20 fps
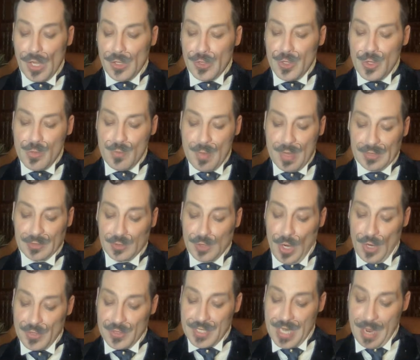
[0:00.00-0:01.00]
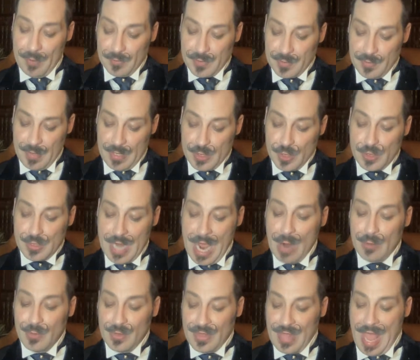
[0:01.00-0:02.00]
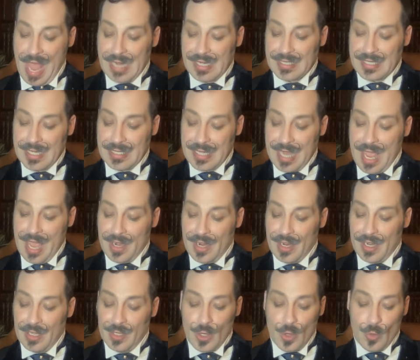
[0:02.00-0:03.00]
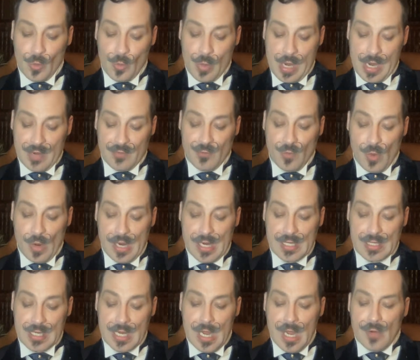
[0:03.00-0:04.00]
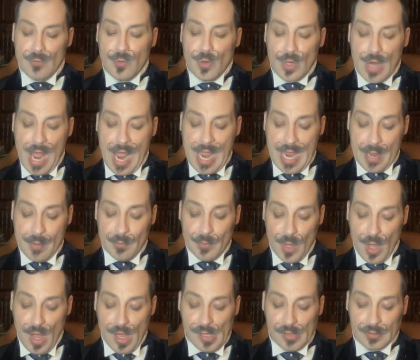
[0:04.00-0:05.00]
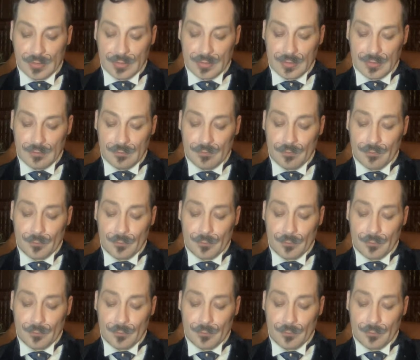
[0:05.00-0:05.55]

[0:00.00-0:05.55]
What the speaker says: You must not tempt me to doubt that, says Anna in a weak voice, for I am lost.